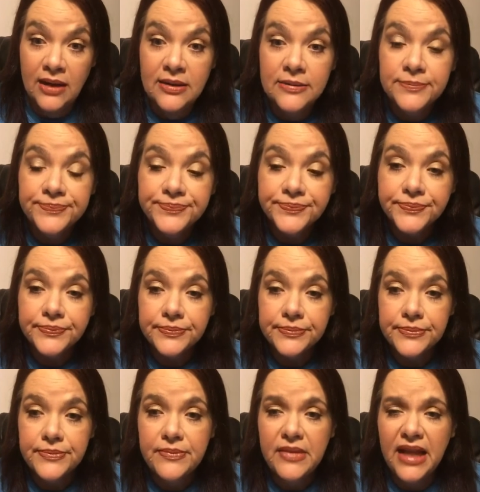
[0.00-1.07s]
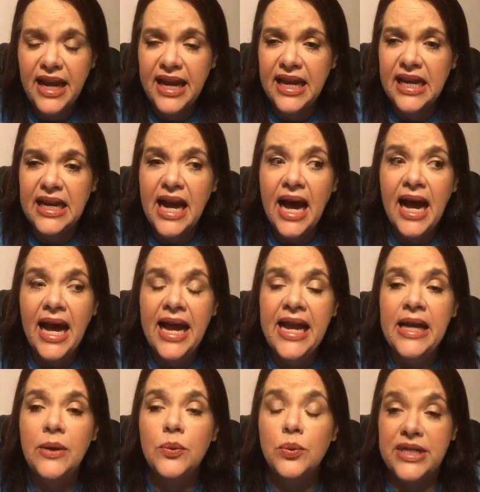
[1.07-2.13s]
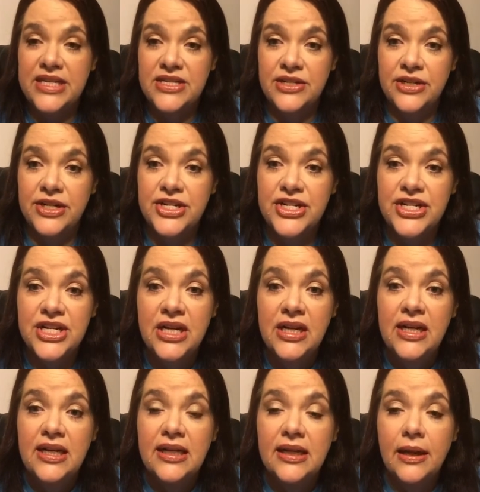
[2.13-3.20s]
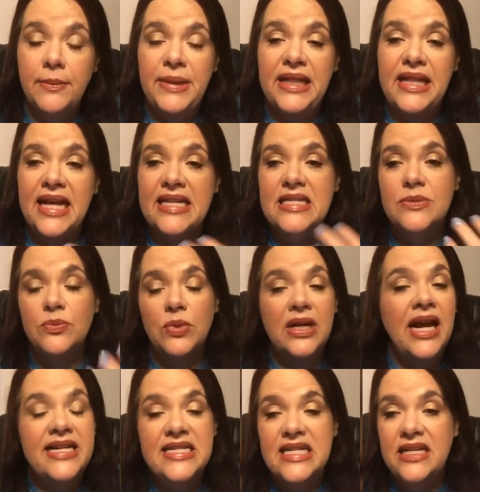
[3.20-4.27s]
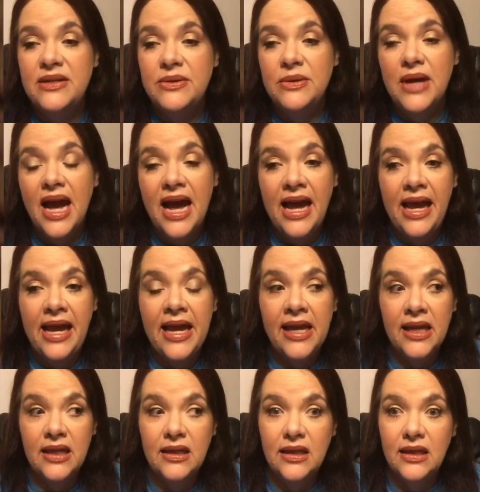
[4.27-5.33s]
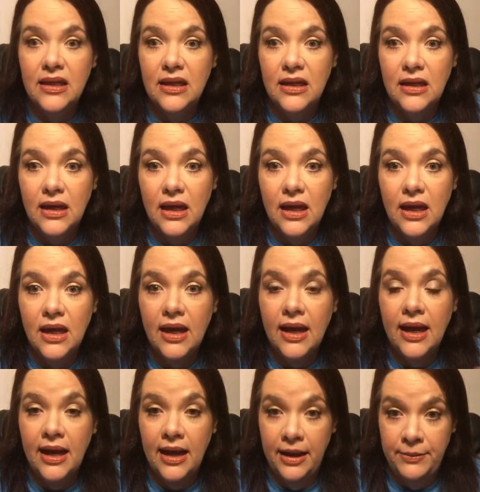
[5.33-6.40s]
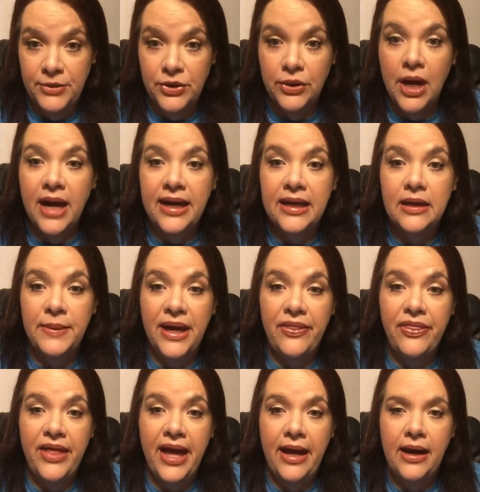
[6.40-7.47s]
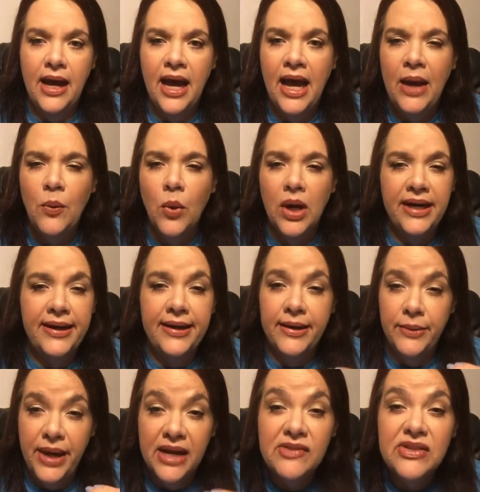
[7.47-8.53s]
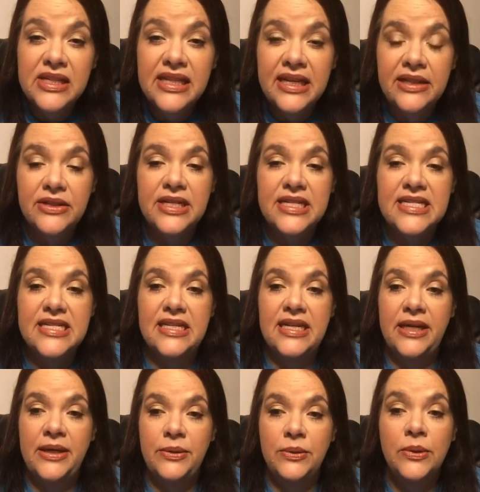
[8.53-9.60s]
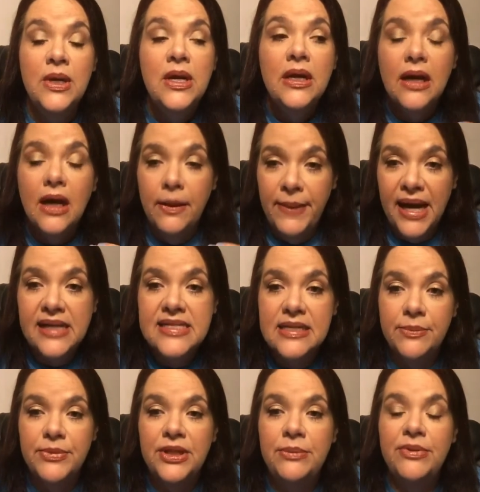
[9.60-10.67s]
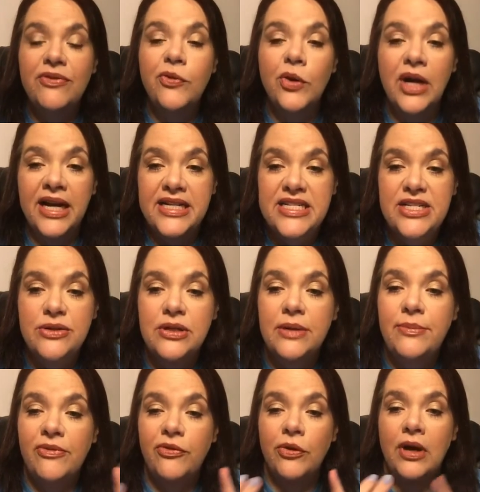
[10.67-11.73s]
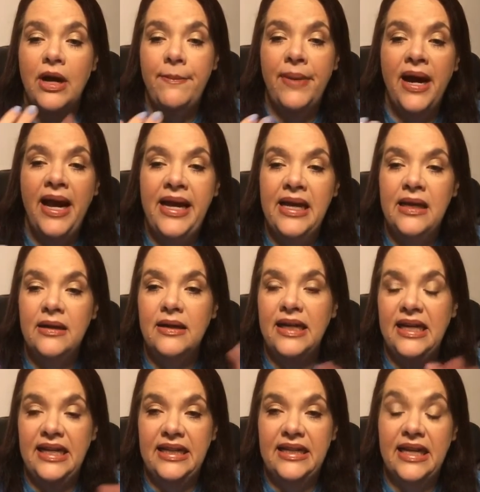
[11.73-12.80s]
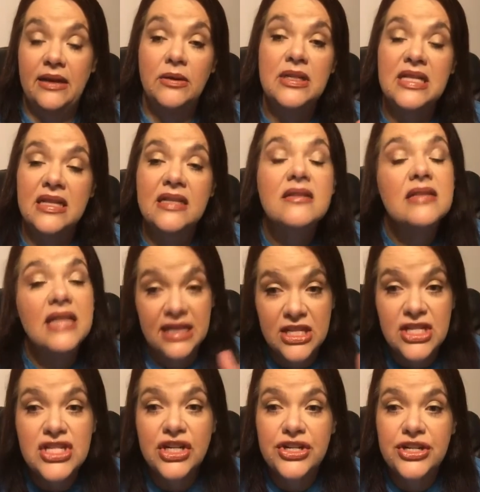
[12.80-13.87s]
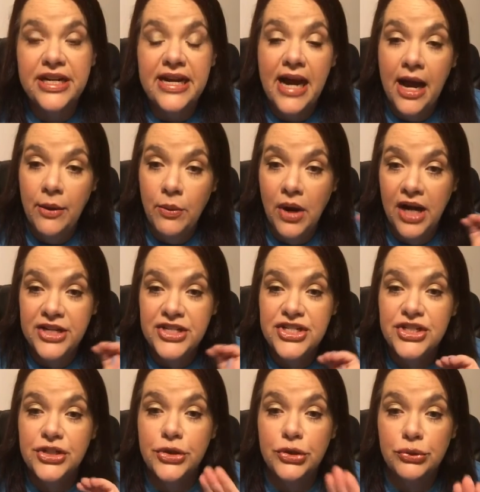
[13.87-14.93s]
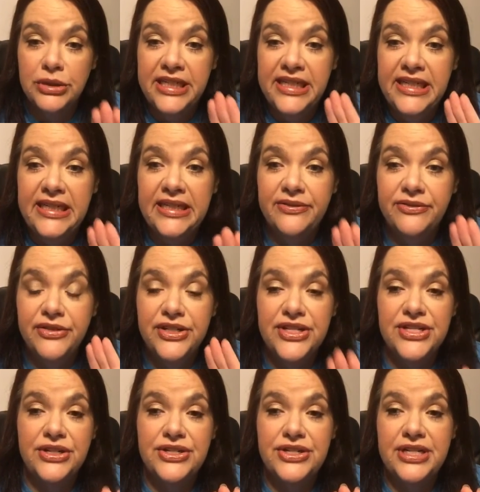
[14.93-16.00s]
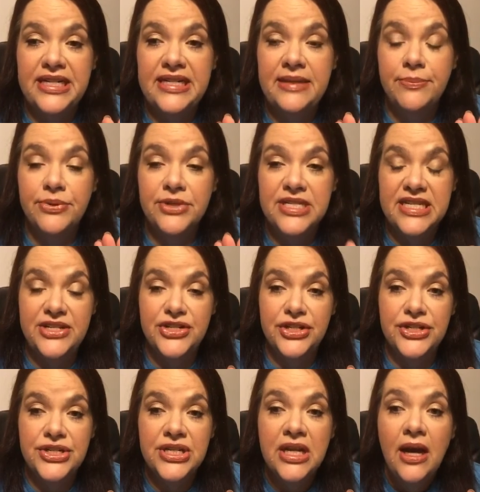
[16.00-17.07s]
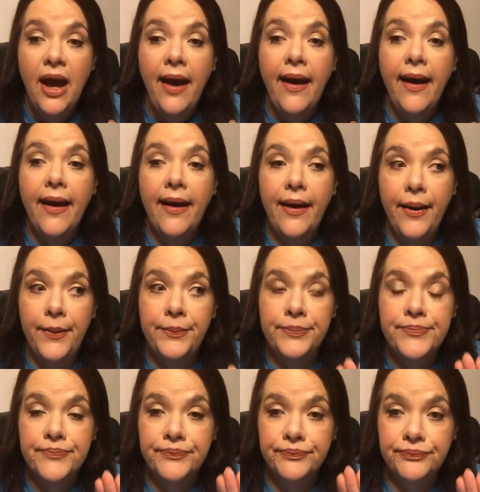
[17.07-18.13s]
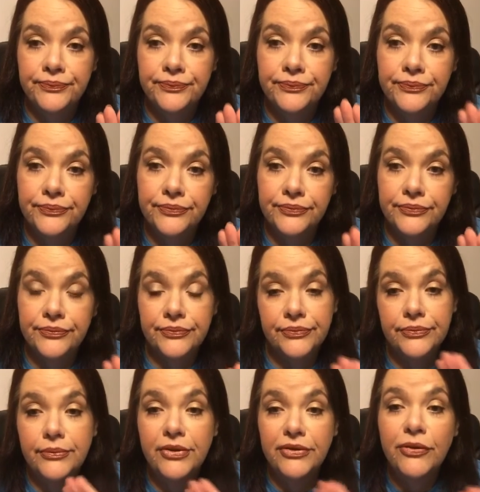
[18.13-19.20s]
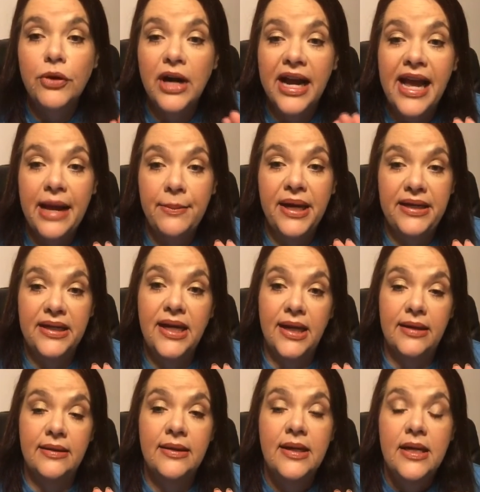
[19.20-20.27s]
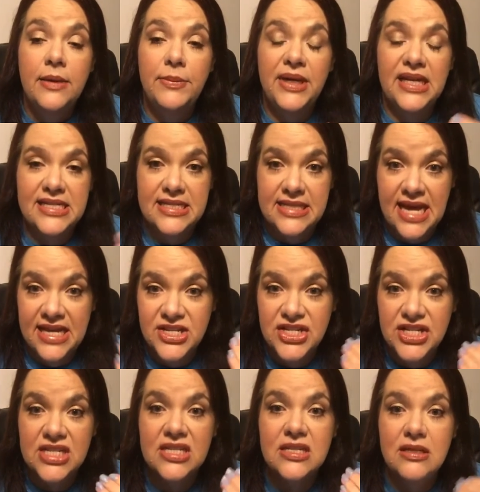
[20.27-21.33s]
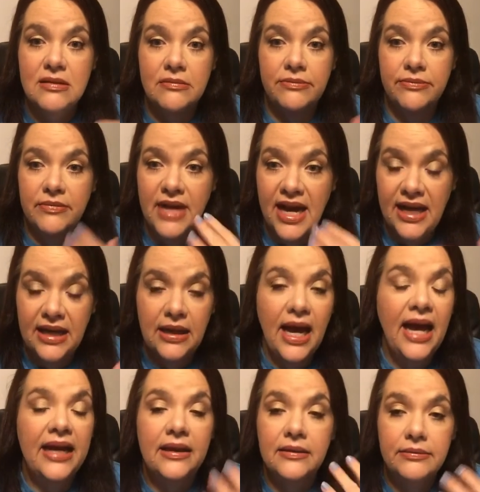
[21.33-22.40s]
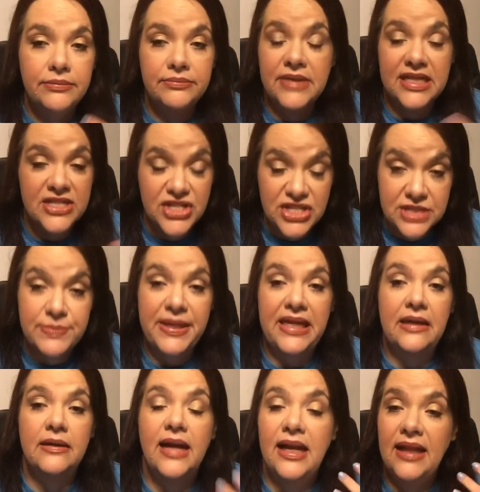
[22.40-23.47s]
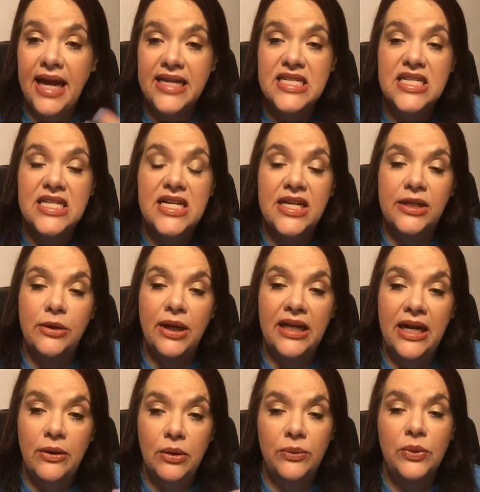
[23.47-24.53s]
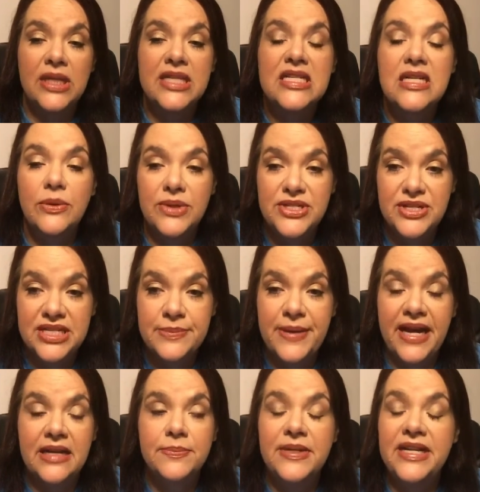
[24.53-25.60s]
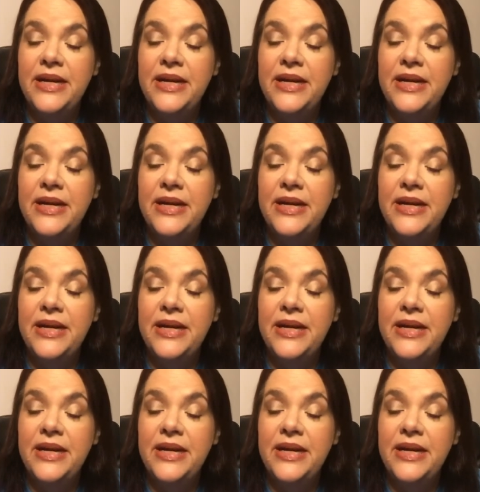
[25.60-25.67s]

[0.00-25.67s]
Rock and I research I mean, that's what I do. I I'm neurotic about that. I want to know everything there is to know about something before I do it, before I buy it, anything. Like the surgery, I watched three different surgery procedures um, before I had mine done because that's just I, I that's just me. I like to know. I don't want to know what to expect.